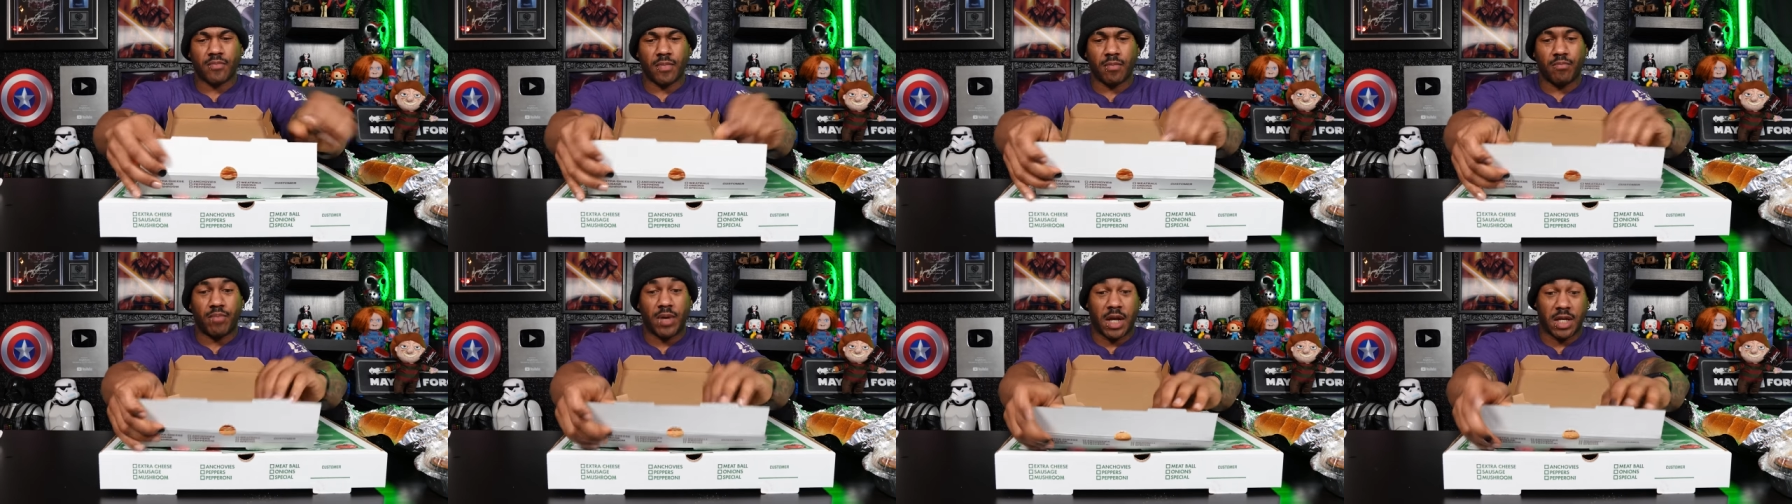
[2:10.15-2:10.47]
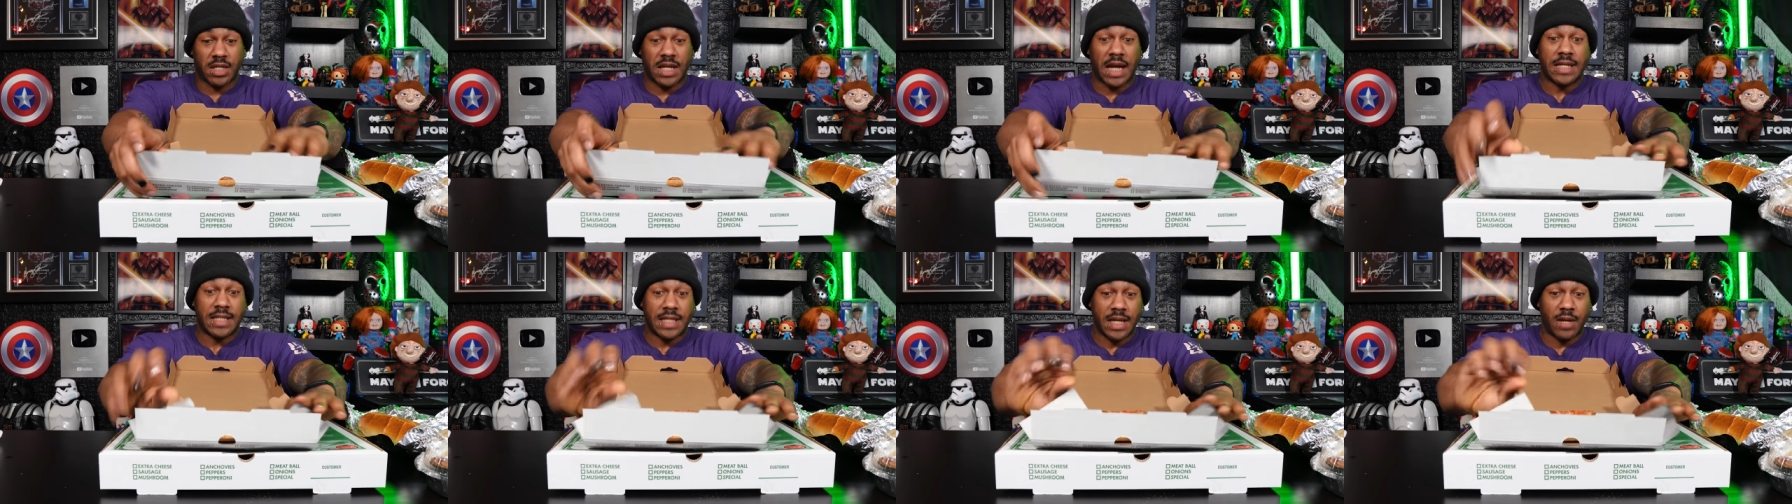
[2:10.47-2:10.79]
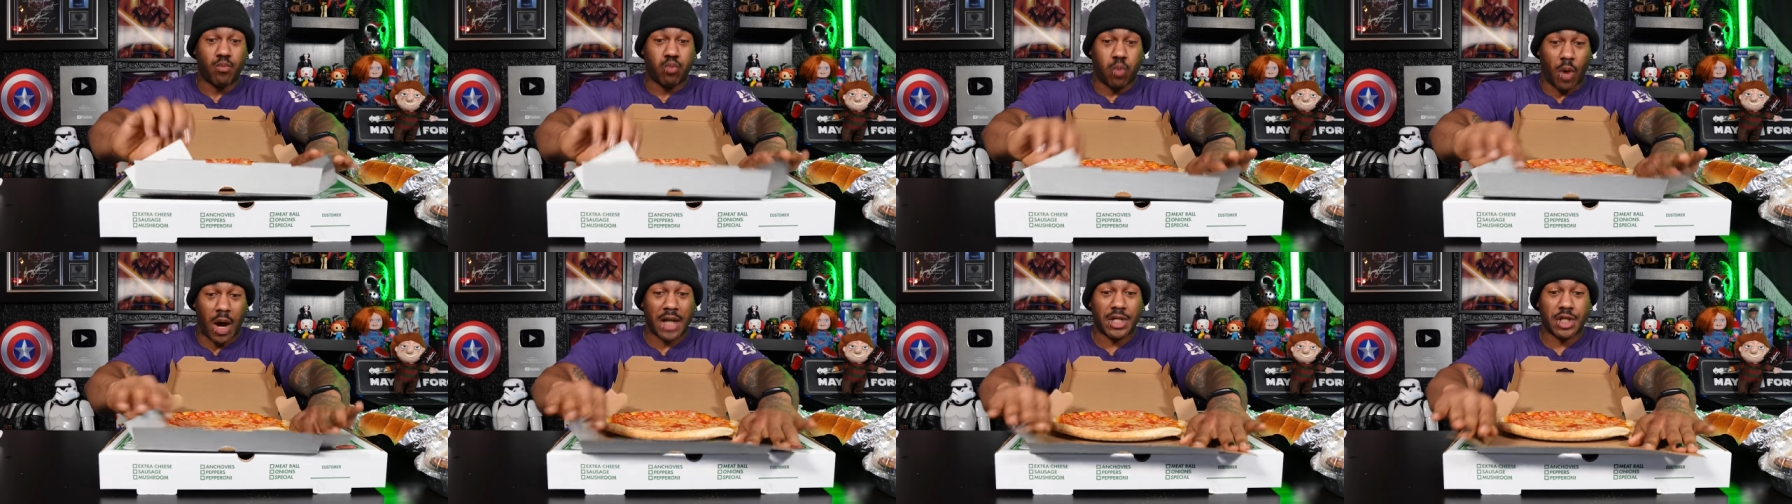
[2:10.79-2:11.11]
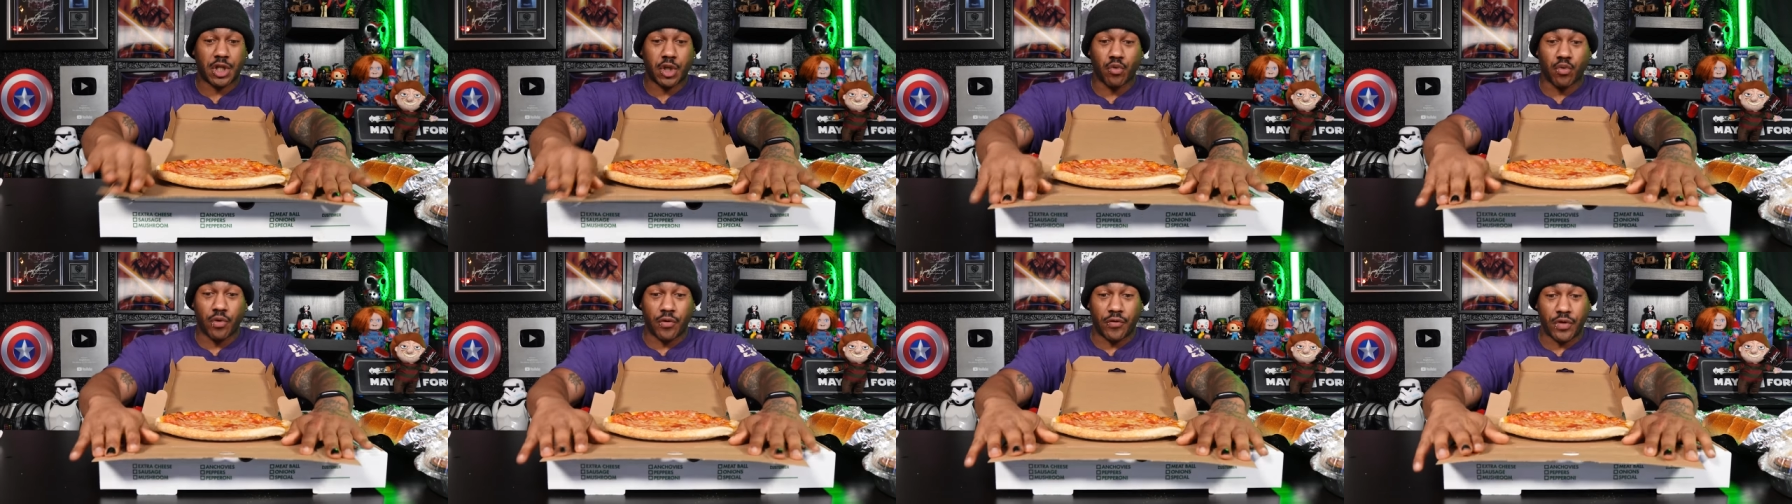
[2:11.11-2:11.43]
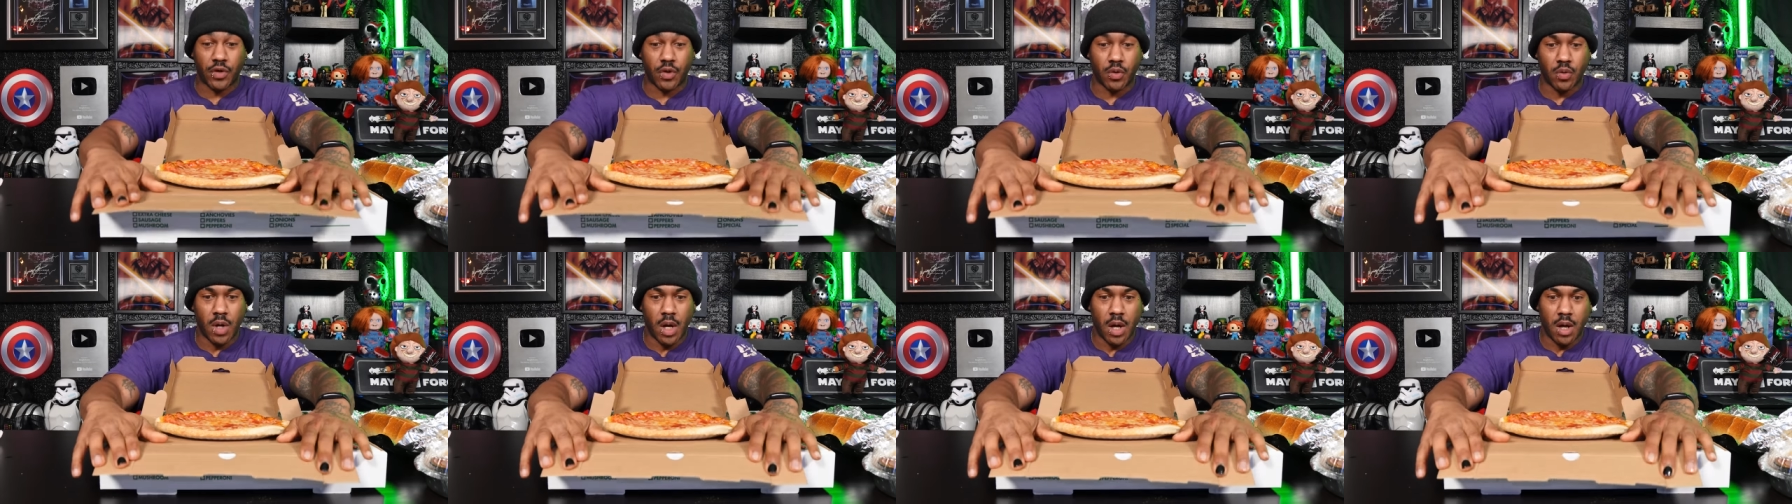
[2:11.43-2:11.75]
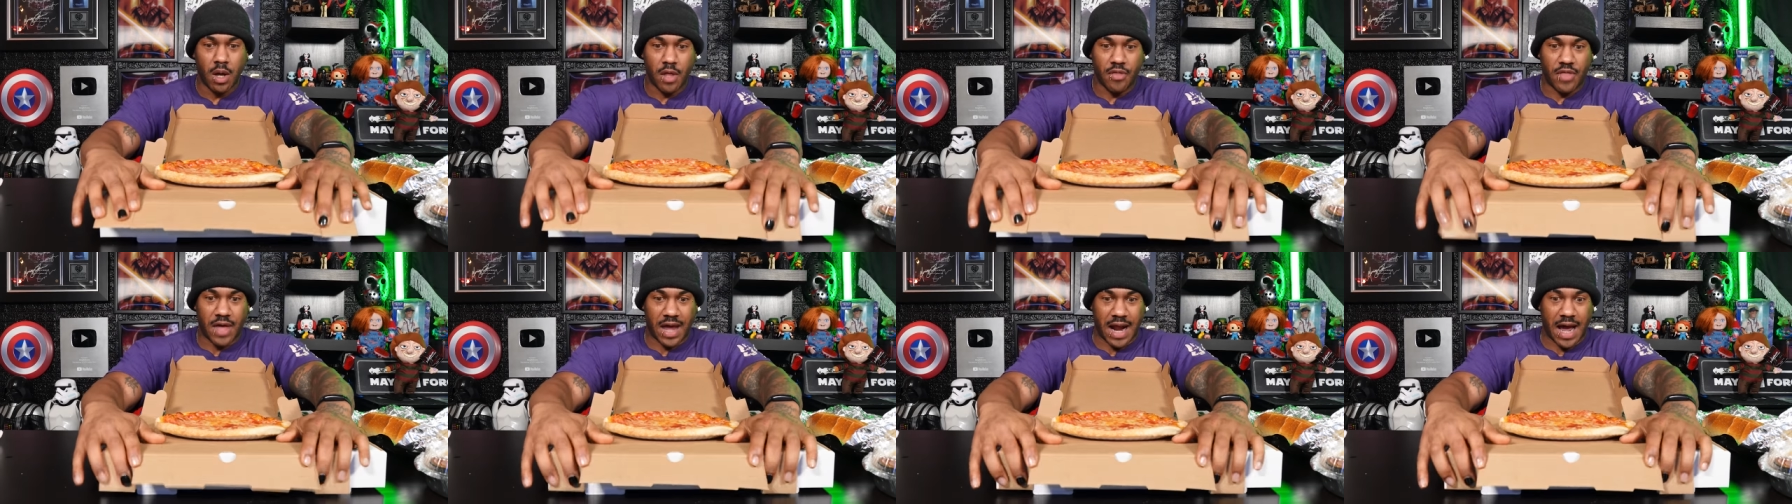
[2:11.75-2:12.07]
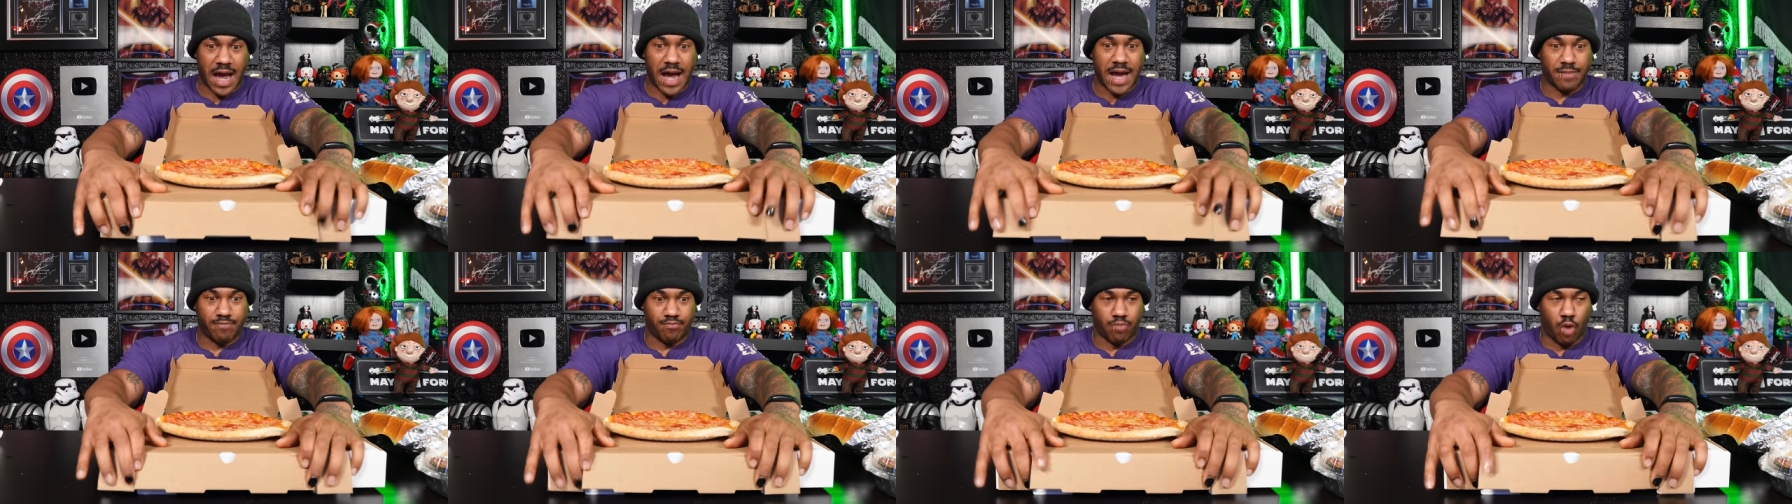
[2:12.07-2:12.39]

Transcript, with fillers: because I did watch the review, that I